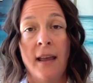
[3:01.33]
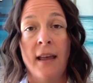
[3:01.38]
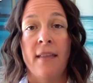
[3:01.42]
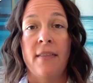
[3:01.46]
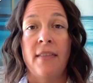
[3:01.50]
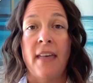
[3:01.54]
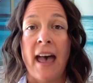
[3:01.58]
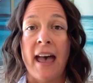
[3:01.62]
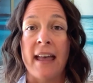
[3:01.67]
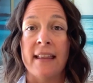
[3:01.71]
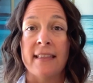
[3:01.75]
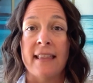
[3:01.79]

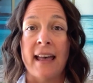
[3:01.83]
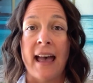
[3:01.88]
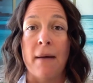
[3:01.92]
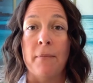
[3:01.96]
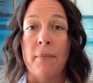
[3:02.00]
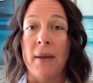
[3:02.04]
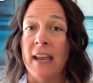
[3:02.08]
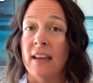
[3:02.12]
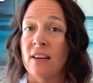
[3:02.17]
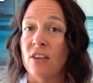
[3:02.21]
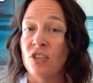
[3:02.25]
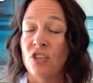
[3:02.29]
that
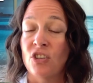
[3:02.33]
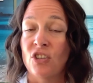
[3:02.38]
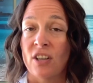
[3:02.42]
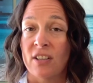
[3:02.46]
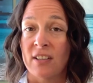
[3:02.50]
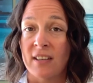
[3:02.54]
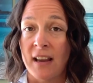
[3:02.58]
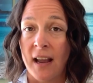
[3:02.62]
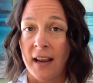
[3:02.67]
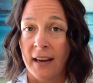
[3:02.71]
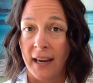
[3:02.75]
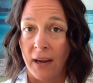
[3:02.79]
that bandage
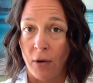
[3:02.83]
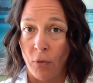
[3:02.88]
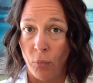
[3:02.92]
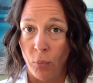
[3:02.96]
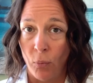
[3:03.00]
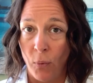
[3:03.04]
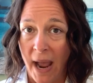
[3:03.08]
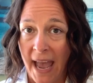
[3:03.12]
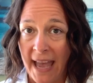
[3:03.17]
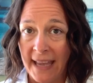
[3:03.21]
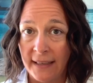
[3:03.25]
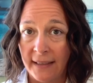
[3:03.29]
does not get
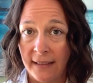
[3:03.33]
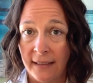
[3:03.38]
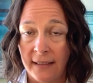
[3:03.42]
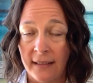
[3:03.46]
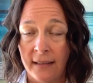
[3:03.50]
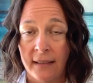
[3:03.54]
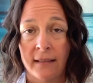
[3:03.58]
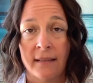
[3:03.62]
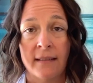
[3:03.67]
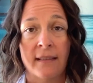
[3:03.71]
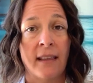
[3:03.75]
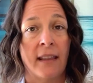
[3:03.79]

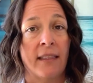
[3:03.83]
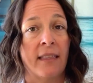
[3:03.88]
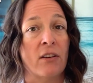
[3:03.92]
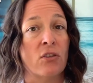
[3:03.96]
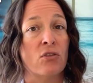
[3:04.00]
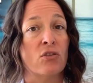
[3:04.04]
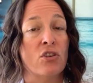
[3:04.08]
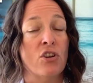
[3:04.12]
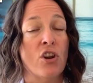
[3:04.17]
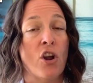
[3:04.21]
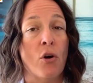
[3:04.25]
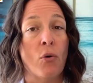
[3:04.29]
wet, that
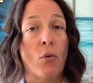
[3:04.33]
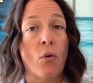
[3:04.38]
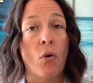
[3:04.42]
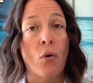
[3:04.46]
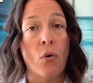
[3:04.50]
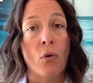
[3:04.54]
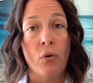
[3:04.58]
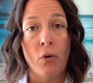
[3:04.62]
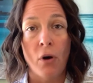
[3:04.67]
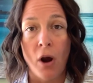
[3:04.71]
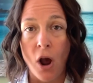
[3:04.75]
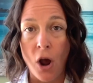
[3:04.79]
there's no
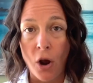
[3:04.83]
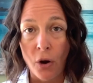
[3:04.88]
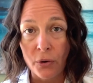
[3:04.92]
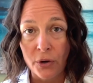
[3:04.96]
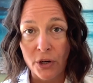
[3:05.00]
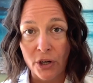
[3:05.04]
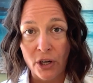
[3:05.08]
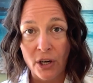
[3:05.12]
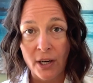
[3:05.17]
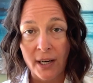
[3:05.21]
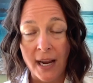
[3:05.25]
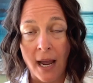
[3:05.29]

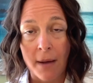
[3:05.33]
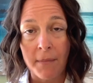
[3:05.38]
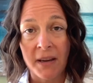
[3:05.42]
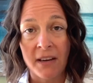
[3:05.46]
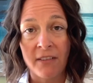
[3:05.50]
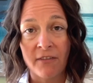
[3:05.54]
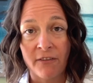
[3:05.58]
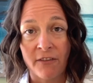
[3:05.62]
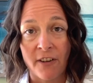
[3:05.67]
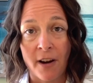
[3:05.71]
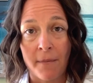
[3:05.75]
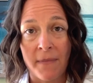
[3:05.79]
odor
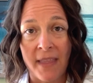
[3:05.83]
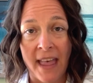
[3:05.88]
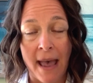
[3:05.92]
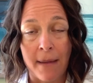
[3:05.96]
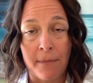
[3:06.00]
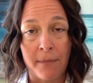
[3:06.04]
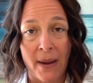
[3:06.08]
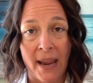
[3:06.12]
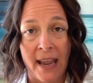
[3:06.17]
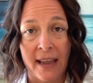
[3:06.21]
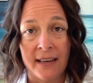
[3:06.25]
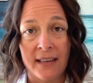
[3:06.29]
coming from
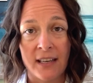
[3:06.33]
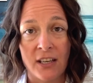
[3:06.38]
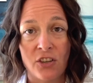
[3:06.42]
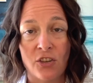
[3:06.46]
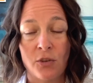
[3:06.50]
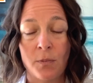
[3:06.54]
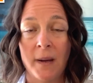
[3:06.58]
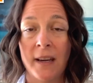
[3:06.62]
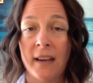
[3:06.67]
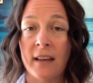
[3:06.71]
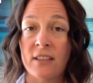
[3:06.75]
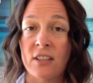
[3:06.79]
that
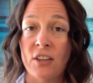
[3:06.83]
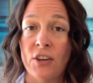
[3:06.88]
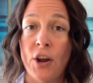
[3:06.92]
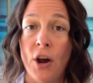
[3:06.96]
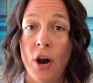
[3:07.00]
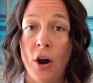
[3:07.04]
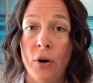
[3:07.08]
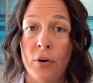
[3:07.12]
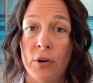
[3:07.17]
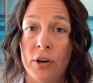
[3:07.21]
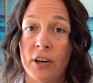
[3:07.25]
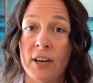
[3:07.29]
bandage, because an
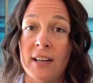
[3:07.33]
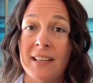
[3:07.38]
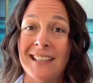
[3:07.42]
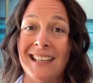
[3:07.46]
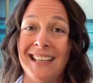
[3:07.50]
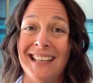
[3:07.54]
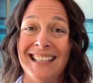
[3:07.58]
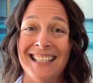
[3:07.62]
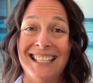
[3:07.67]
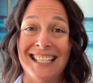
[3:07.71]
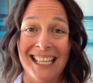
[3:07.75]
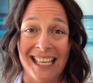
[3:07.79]
odor is
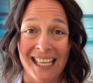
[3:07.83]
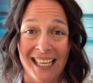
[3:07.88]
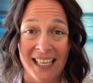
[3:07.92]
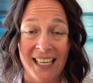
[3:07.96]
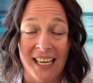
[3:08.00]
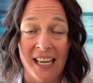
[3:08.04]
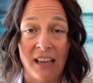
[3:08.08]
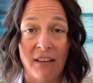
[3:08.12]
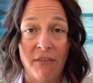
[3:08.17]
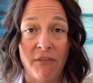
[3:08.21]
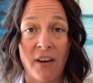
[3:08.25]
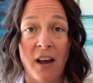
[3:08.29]

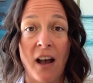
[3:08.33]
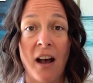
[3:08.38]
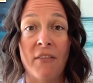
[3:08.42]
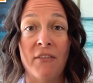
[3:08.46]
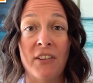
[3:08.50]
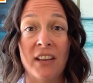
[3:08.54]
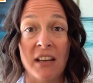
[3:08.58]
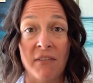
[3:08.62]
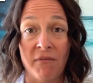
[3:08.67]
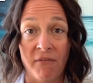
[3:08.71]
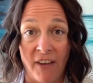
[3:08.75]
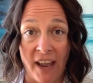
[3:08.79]
indicative of
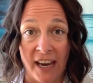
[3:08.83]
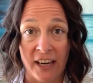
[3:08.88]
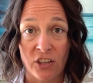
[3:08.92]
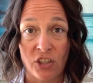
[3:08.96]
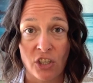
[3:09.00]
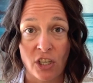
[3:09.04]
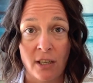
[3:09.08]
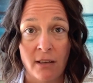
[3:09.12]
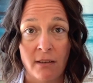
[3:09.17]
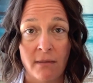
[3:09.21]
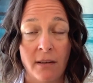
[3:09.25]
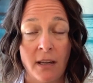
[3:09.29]
an
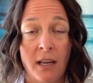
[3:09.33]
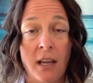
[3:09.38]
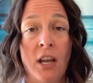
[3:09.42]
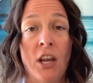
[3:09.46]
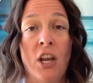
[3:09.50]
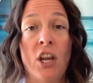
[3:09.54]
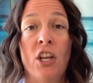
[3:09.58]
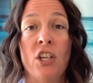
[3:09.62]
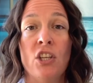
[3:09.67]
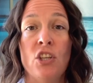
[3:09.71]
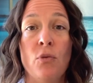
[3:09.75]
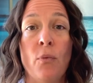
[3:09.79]
infection.
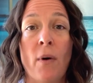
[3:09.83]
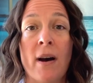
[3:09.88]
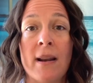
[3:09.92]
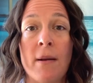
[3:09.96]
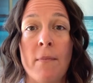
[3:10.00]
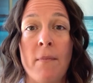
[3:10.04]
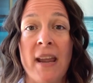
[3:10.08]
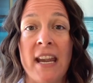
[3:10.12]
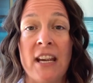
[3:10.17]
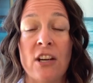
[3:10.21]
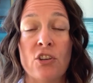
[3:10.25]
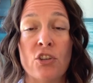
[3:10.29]
You want
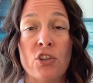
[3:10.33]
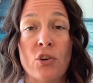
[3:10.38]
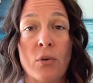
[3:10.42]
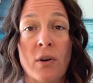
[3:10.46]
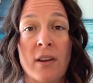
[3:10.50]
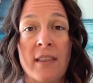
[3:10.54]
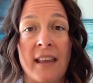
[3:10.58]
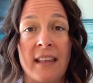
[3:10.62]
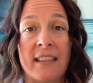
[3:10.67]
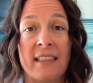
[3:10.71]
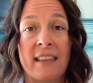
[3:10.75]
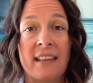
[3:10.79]
to make sure
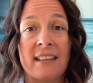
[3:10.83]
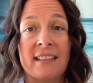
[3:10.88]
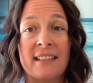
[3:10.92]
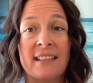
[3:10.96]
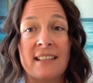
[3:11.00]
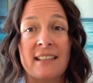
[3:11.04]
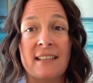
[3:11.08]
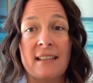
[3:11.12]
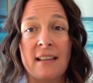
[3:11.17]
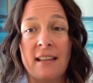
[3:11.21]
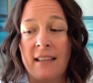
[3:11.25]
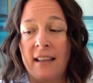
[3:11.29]
that
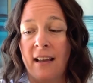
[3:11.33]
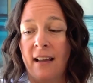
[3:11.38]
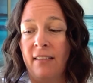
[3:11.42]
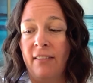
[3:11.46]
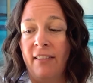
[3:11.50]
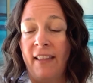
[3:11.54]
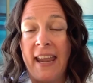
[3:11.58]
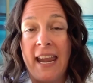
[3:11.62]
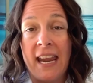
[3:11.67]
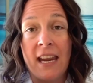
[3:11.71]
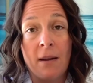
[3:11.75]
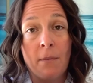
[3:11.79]
the
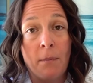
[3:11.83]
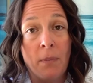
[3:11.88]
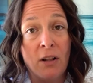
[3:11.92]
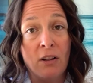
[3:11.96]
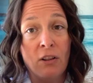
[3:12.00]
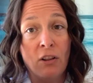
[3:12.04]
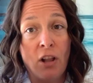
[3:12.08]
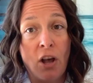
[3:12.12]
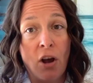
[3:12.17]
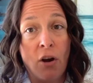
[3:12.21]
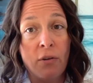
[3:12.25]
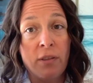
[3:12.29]
leg
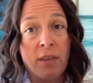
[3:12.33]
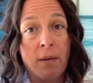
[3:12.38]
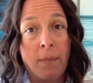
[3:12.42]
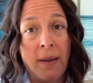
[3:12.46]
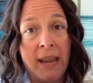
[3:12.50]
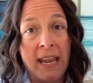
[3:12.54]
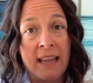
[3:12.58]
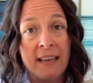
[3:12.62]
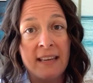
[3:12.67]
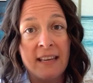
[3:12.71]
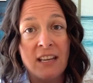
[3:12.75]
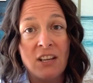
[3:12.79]
below the
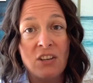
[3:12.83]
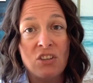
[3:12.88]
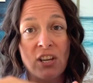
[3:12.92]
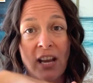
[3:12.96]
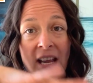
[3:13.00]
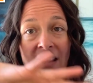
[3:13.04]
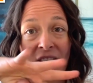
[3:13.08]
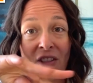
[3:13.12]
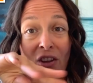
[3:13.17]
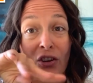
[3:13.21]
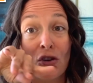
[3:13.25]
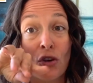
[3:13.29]
bandage
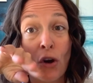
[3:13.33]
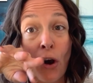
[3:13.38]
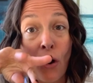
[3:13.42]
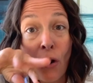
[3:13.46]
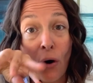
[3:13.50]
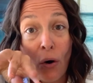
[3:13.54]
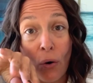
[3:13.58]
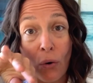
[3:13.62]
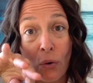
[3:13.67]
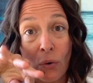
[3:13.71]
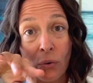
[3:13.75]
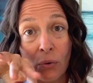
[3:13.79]
and the
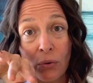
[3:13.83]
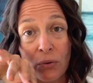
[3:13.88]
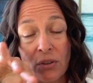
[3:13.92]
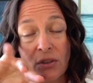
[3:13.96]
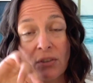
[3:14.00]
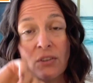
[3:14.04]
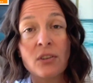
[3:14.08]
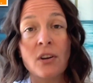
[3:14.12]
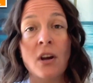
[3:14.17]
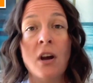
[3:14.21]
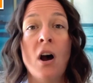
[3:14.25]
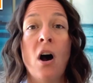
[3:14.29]

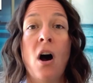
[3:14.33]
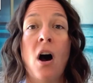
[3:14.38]
toes